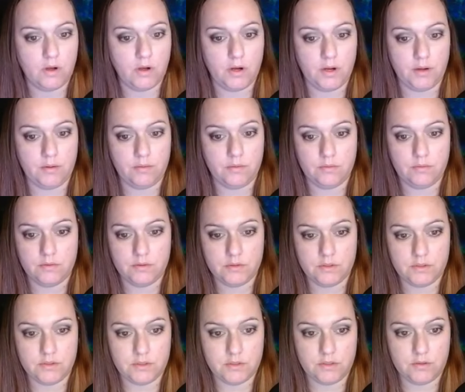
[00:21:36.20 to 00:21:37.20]
All right,
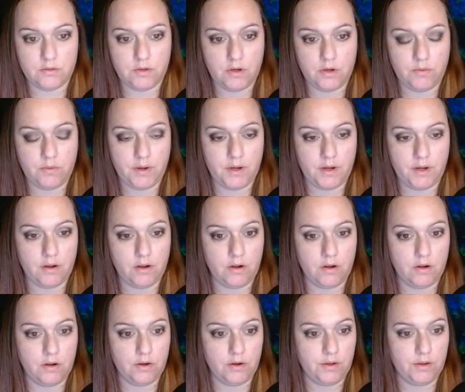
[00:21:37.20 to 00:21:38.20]
still going
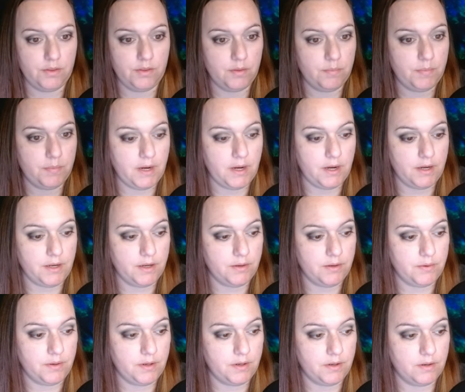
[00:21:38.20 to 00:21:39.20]
on the patio
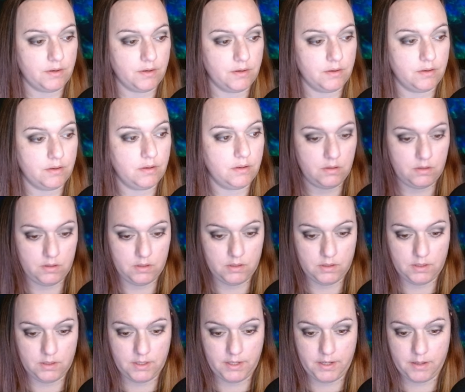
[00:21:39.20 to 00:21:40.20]
here.
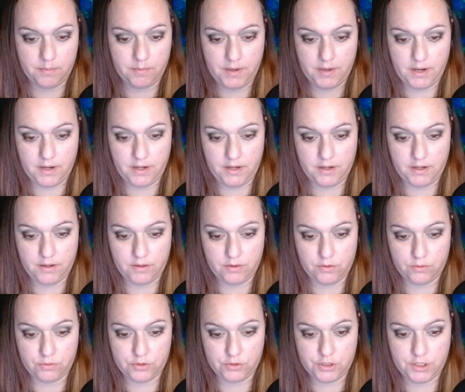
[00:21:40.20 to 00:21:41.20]
Like a
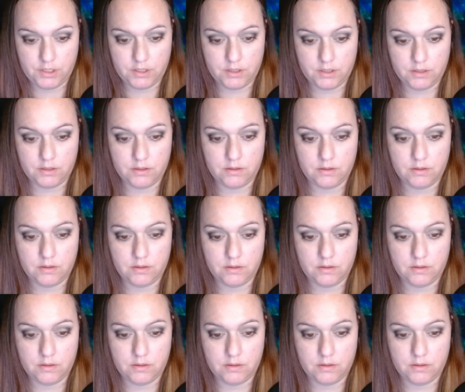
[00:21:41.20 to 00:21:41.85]
patio chair.